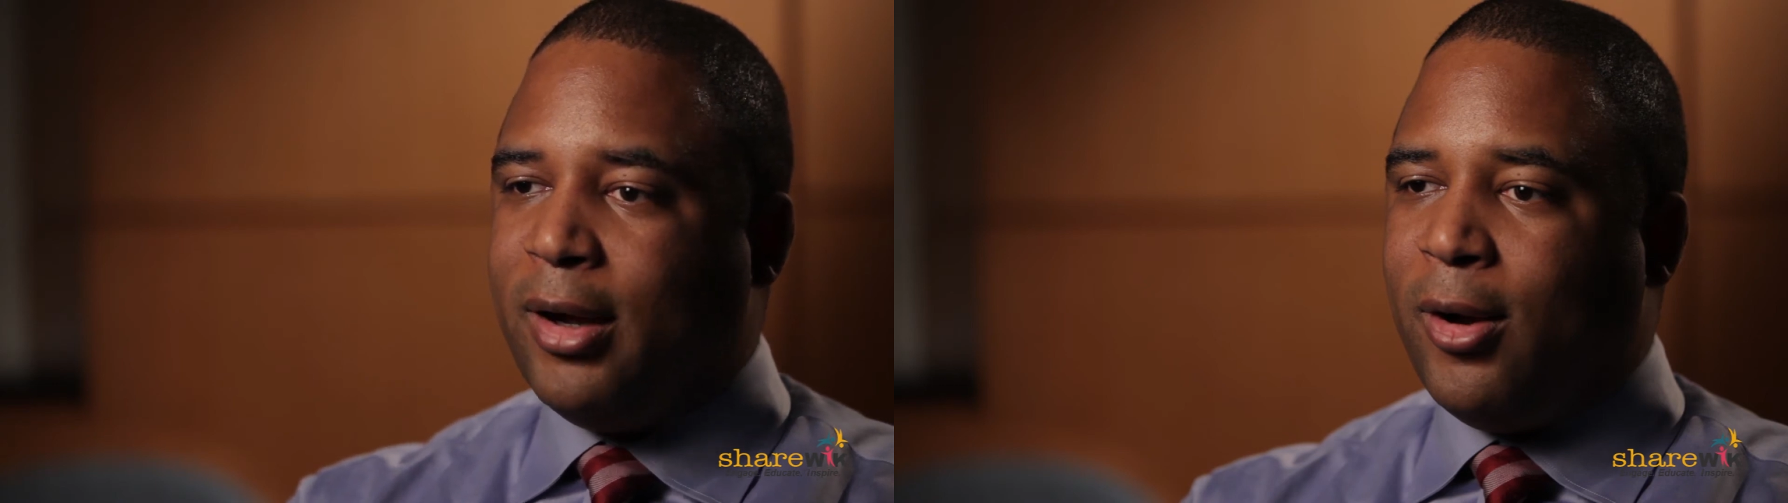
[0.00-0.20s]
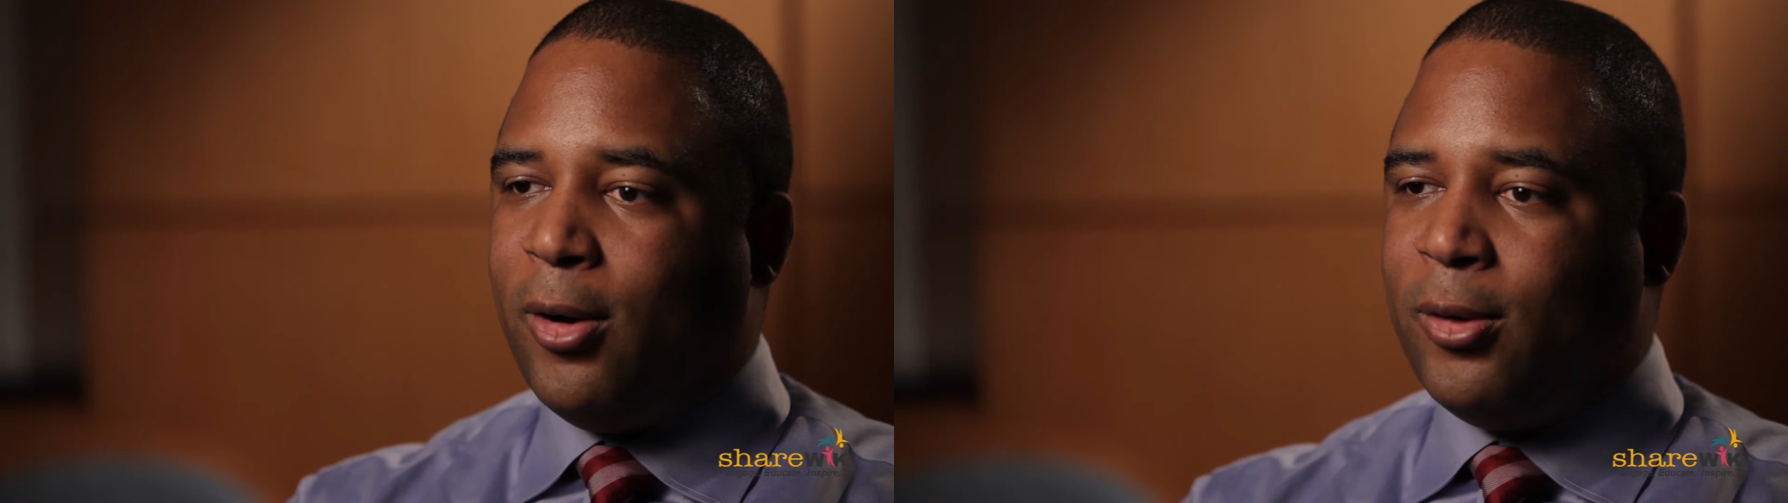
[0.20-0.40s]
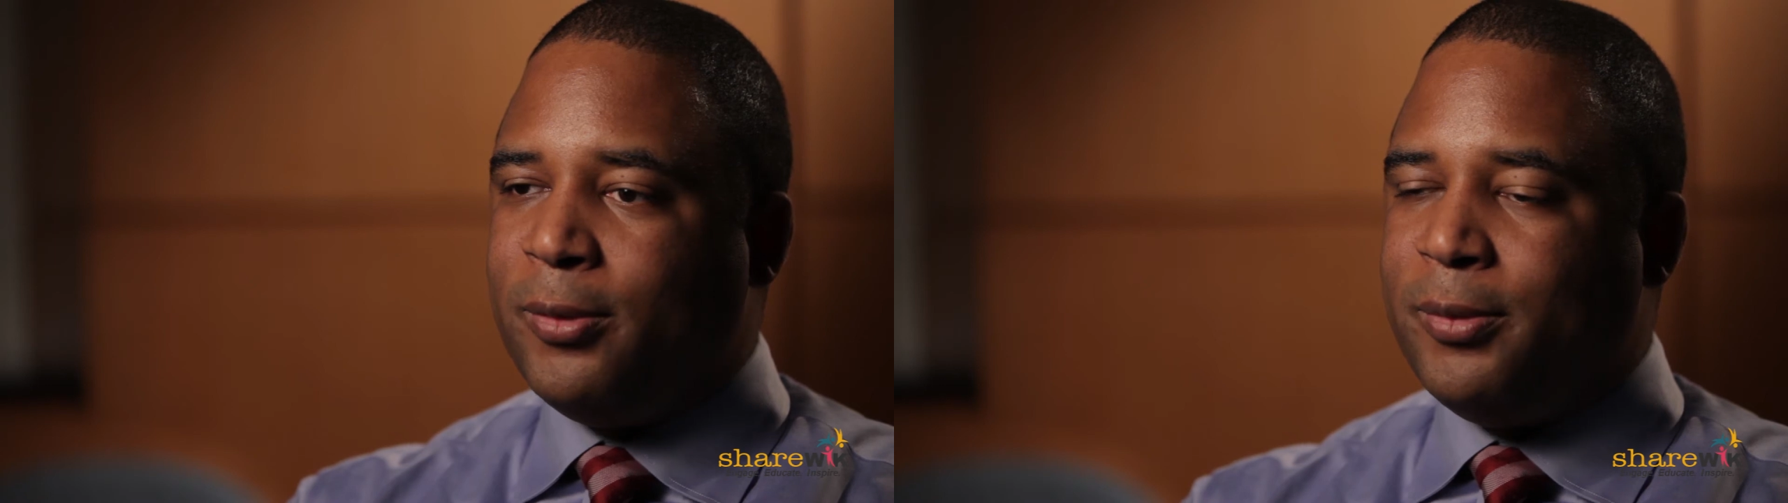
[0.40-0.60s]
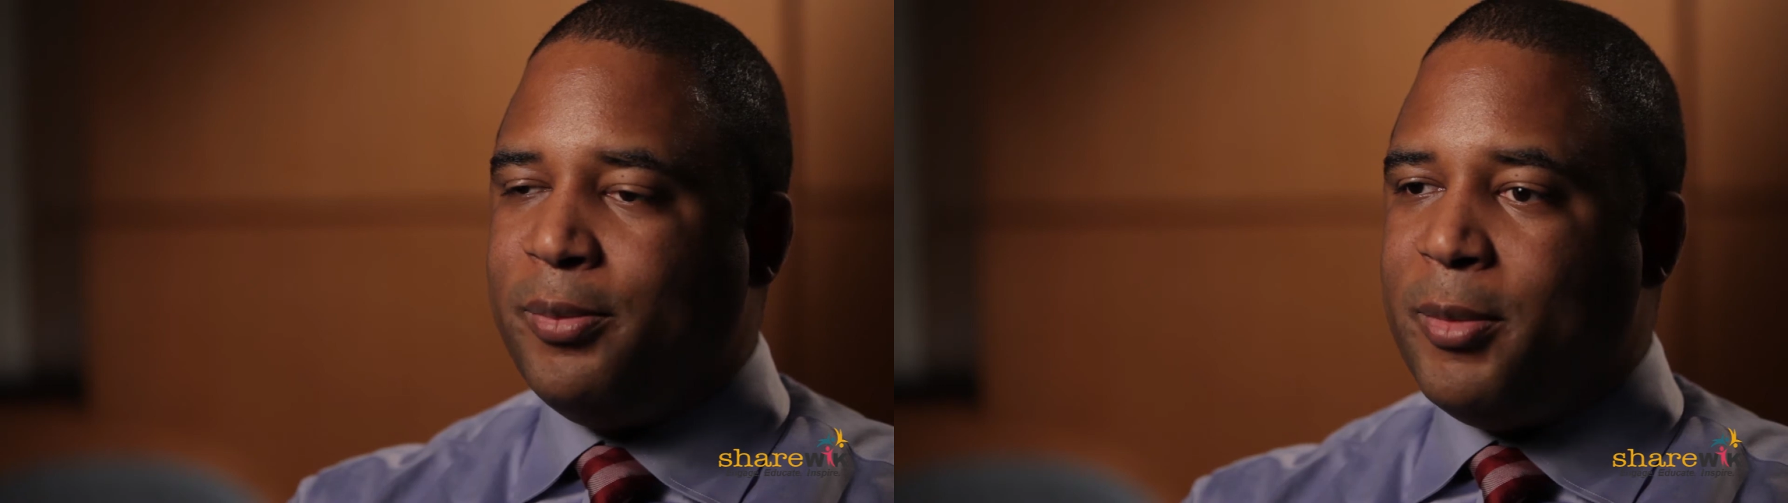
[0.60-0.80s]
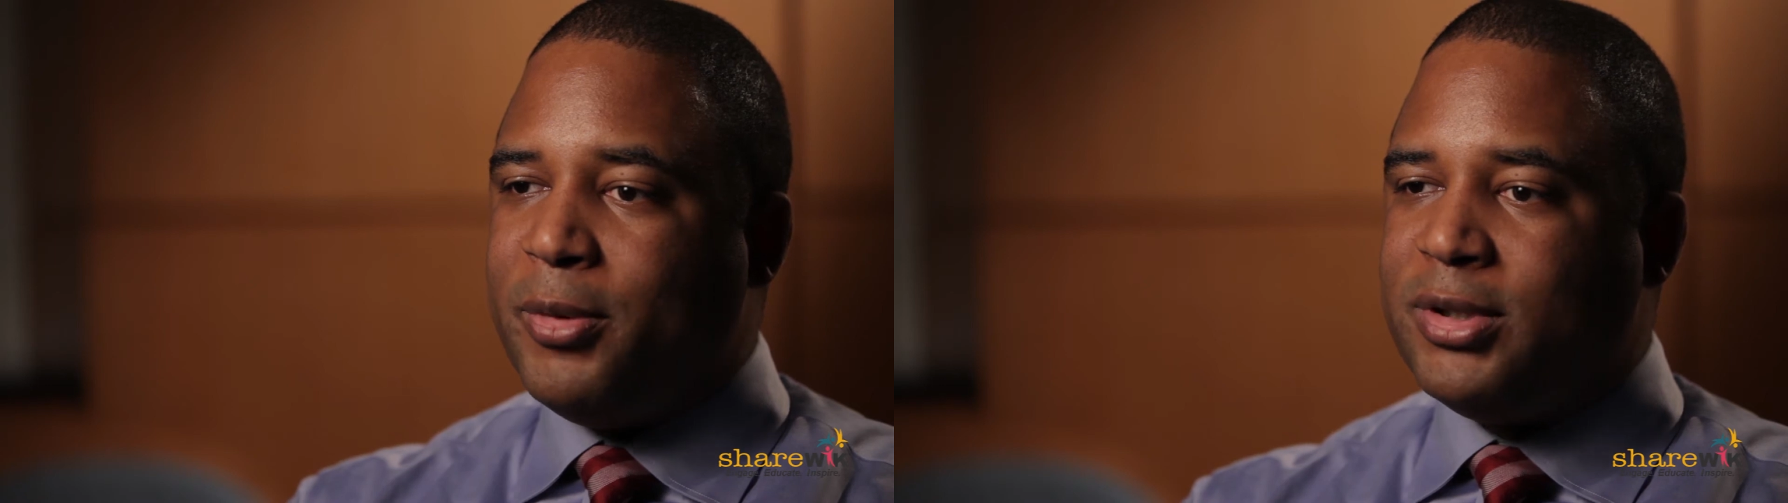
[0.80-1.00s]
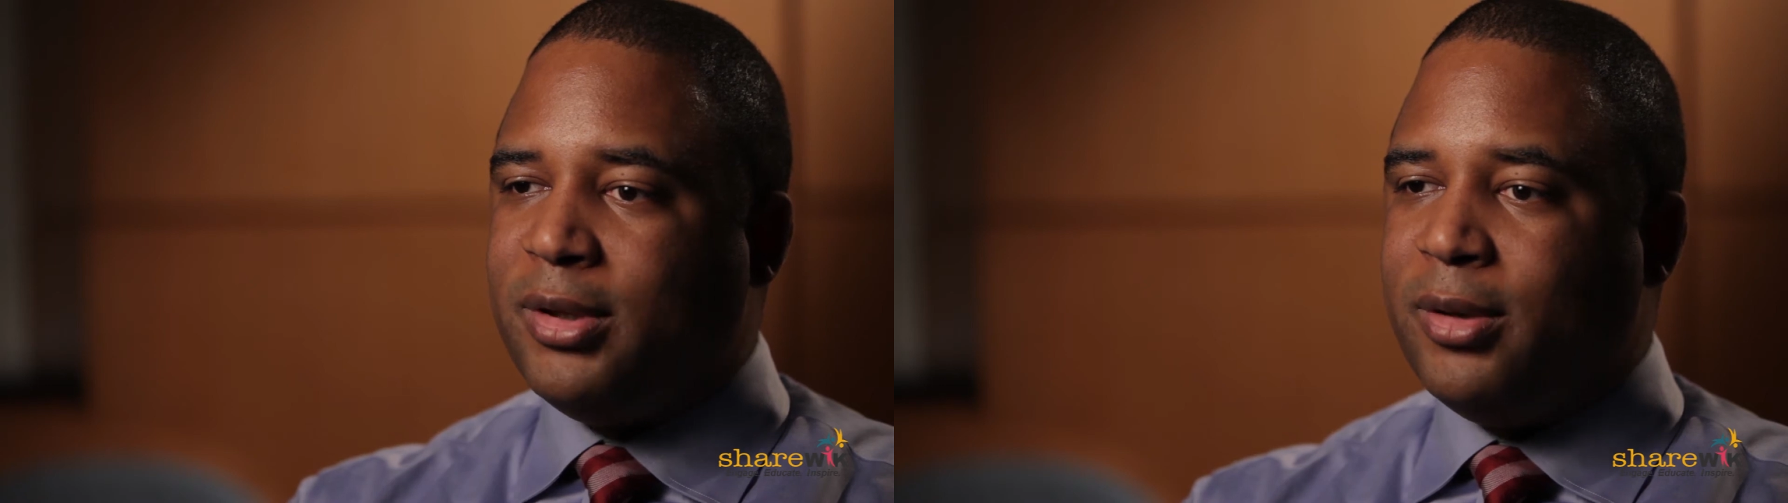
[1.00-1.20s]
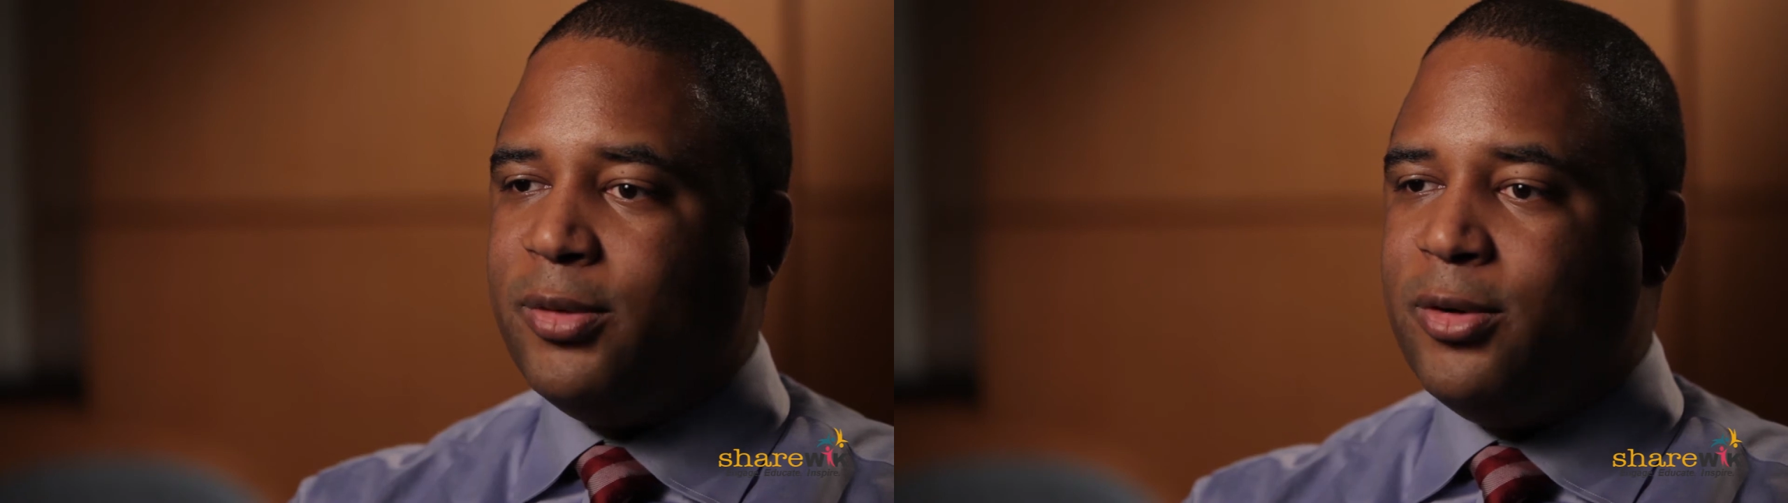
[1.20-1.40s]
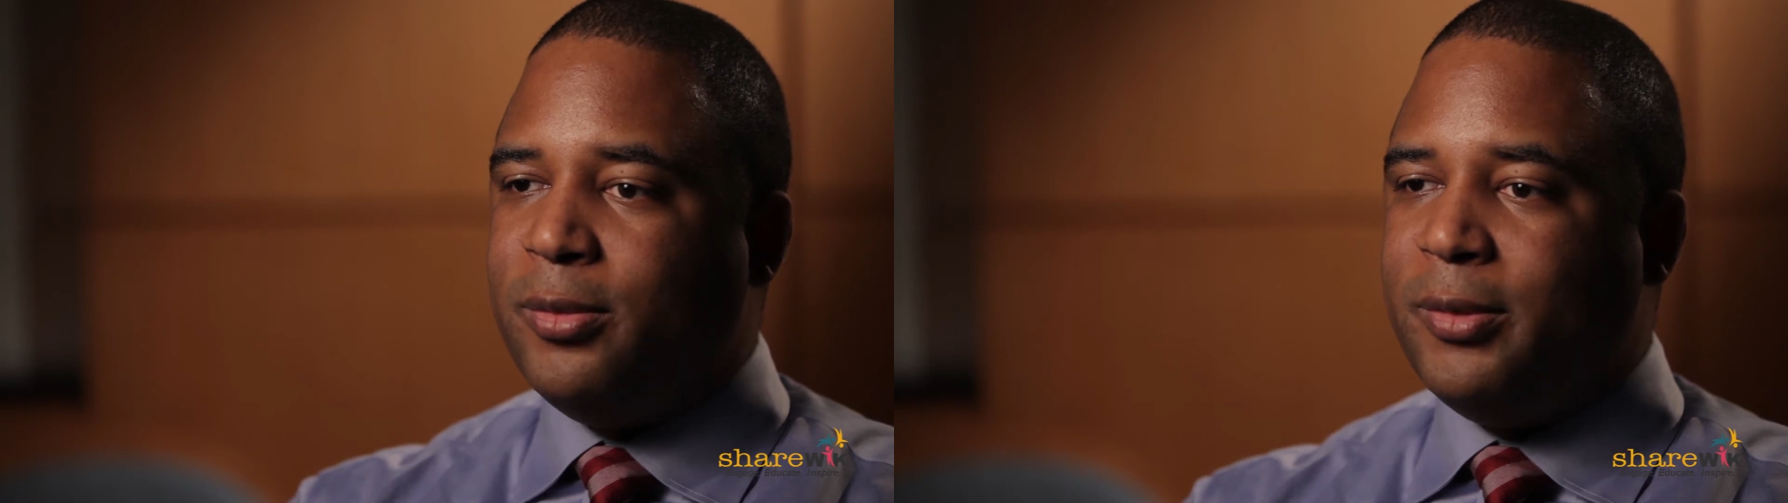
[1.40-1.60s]
all members in the
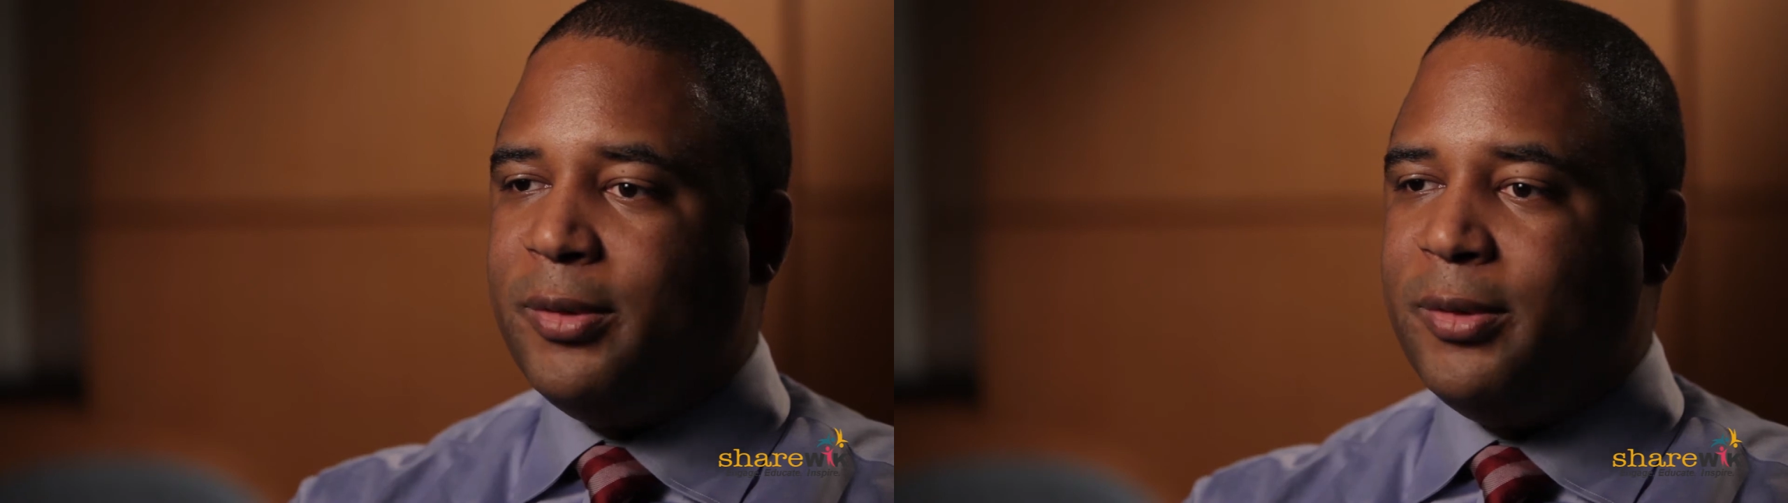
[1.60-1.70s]
room